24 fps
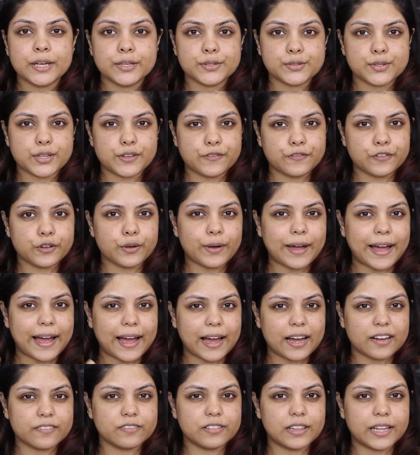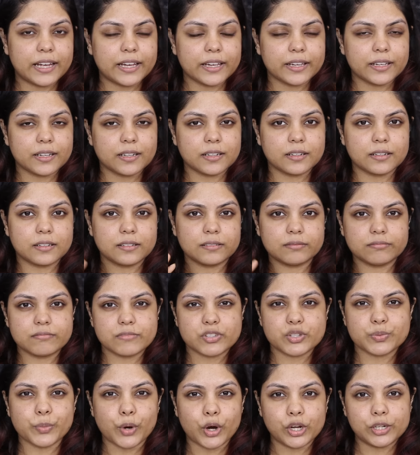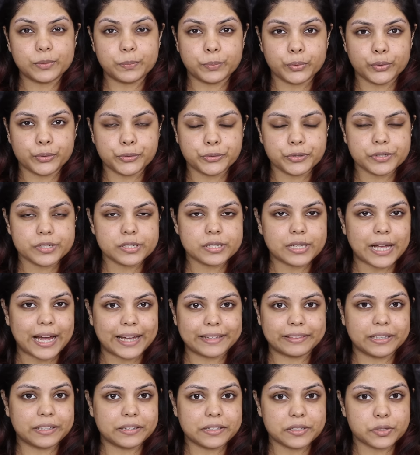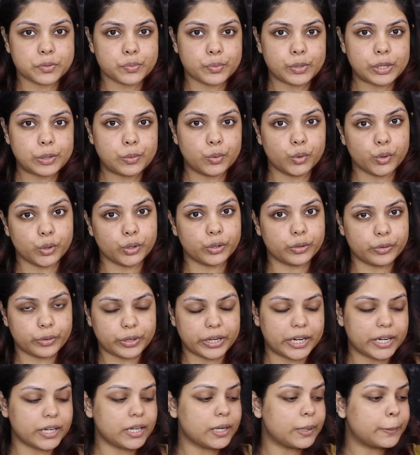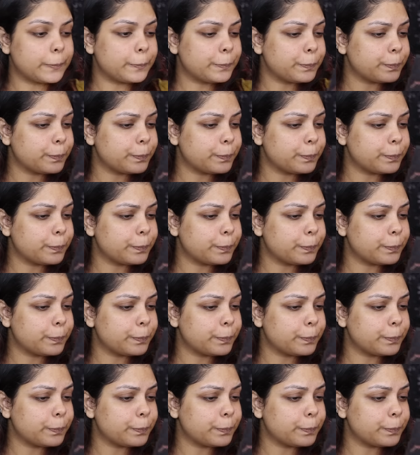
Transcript: So if you have like small pores, I think this will look great.